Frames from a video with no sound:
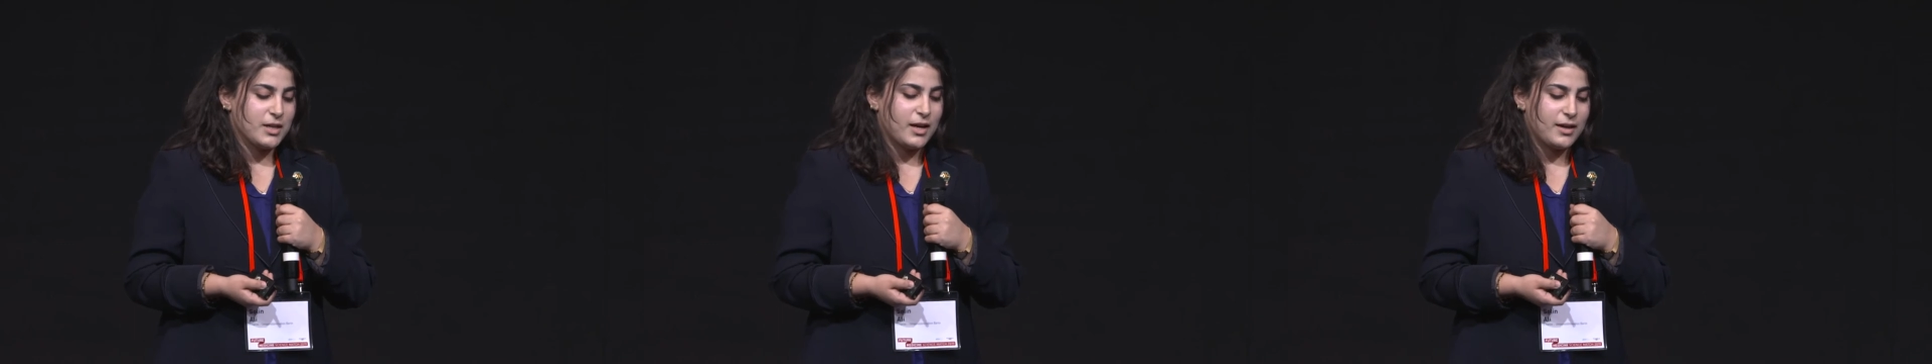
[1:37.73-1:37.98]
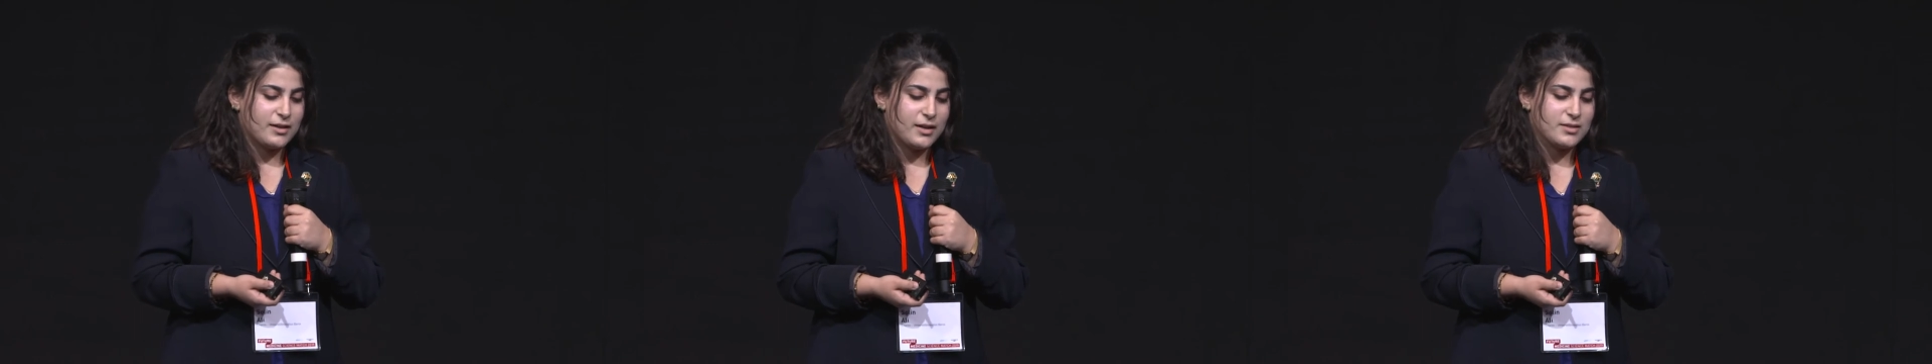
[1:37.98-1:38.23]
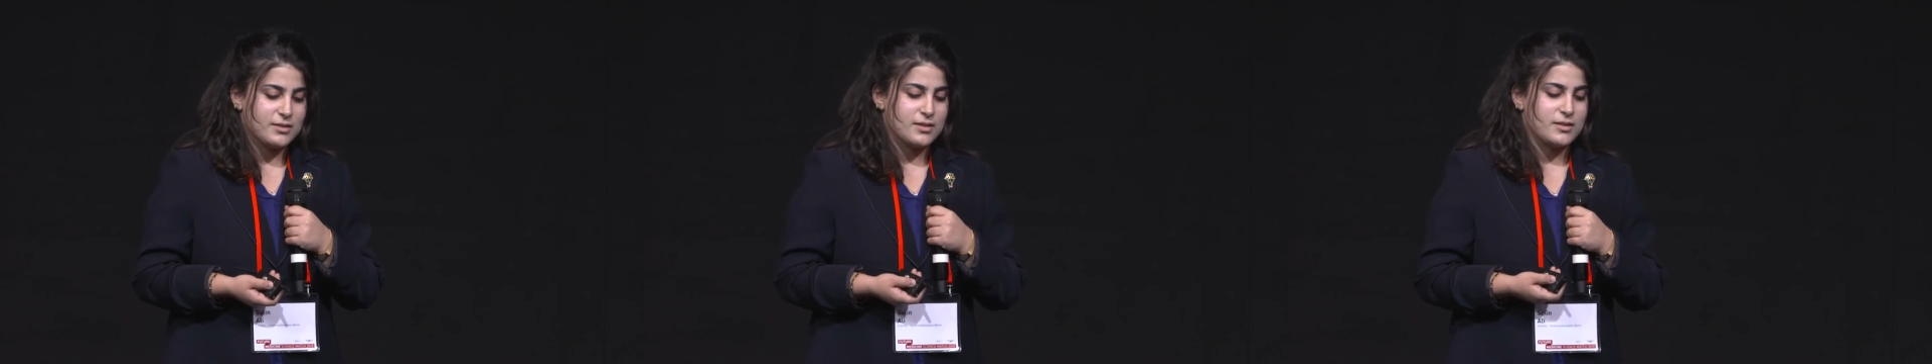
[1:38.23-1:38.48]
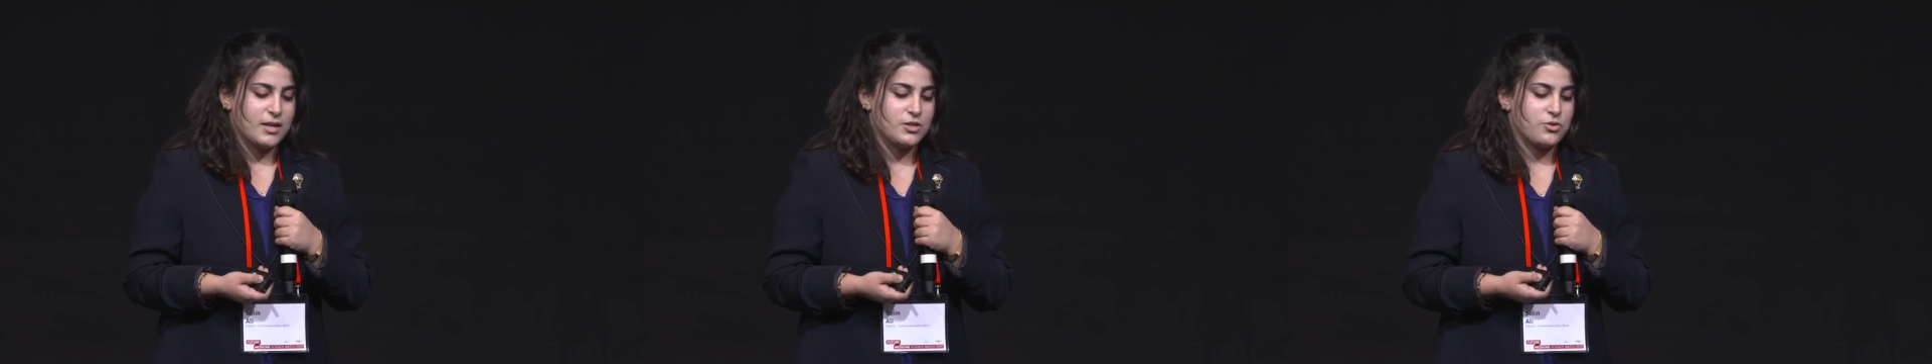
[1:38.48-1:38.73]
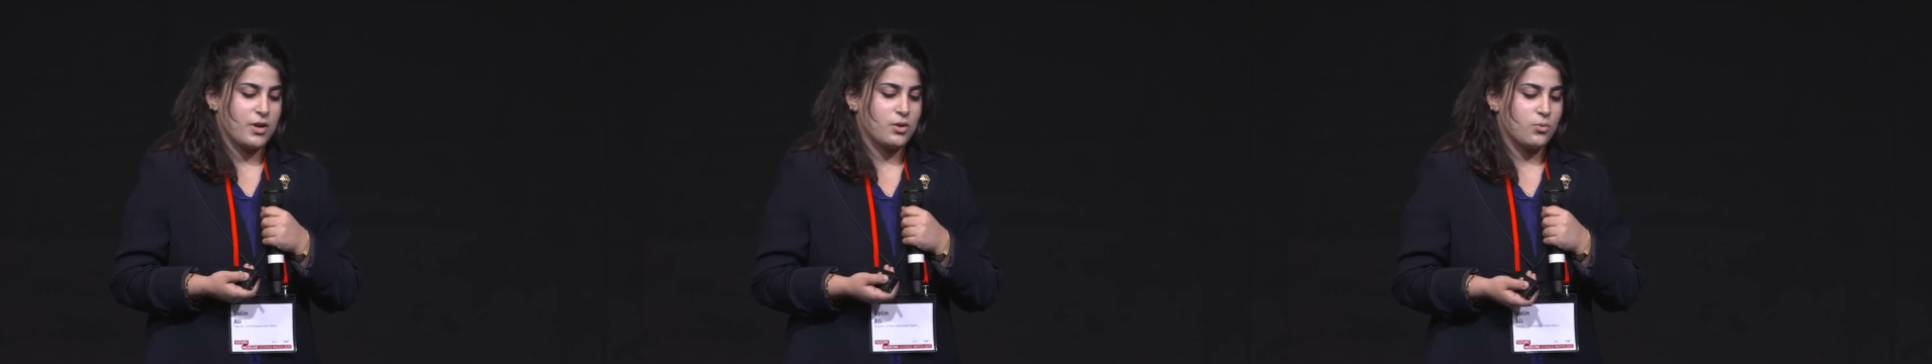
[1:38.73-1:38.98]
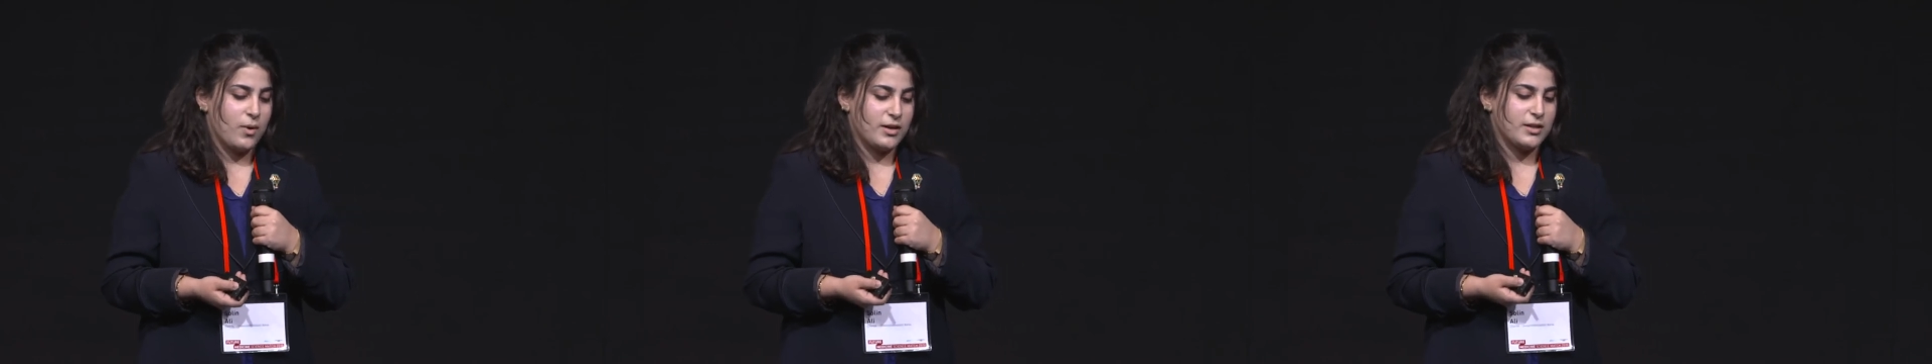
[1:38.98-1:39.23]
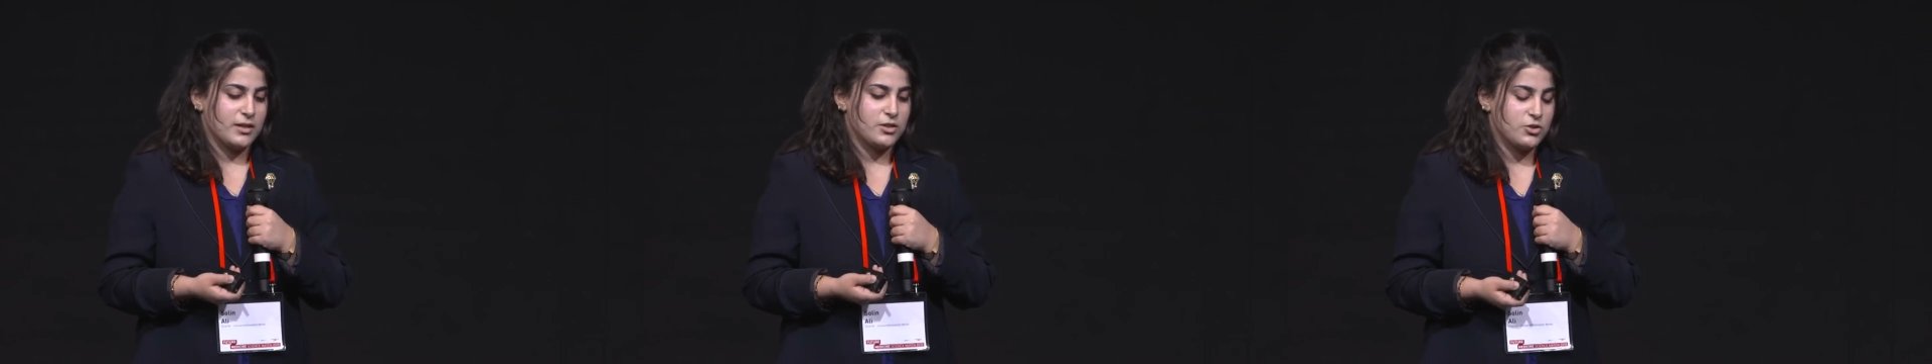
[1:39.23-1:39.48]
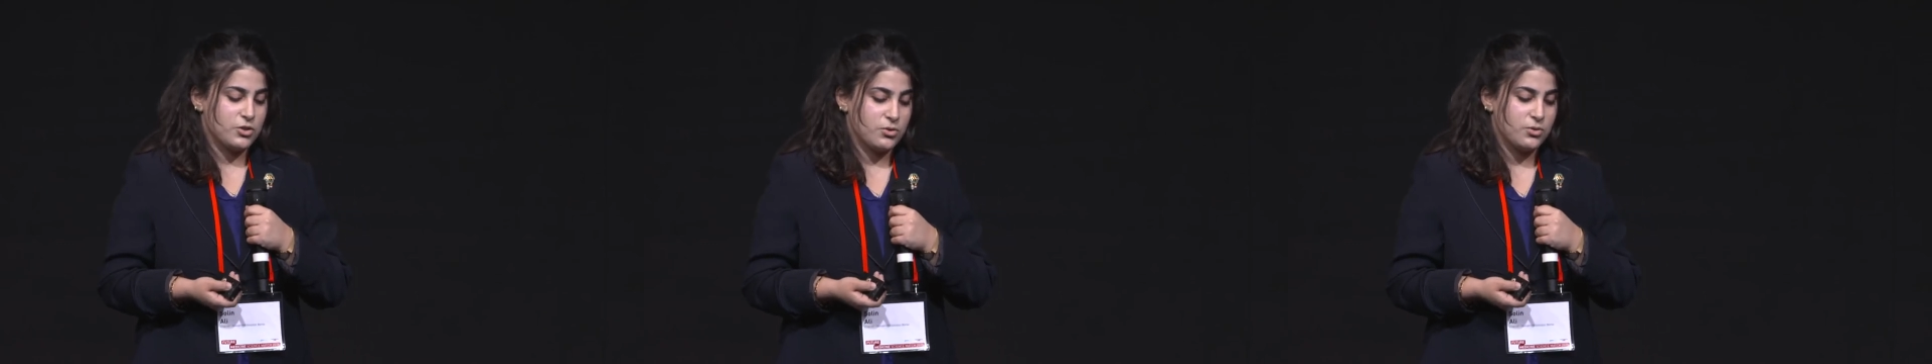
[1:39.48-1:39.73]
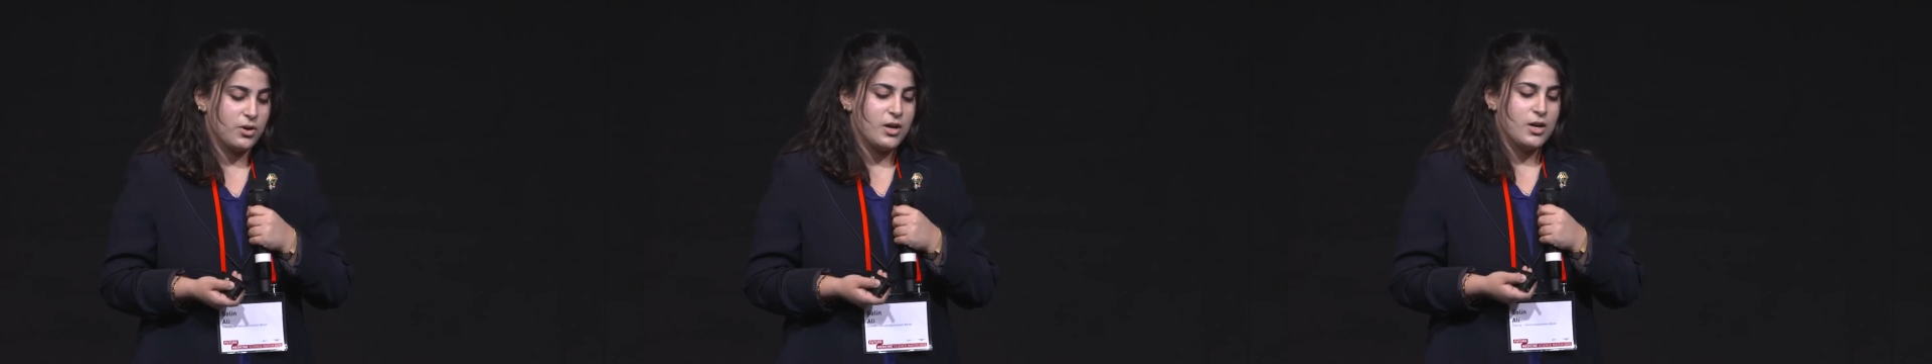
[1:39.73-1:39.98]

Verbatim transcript: kinases and TREC1 and 2,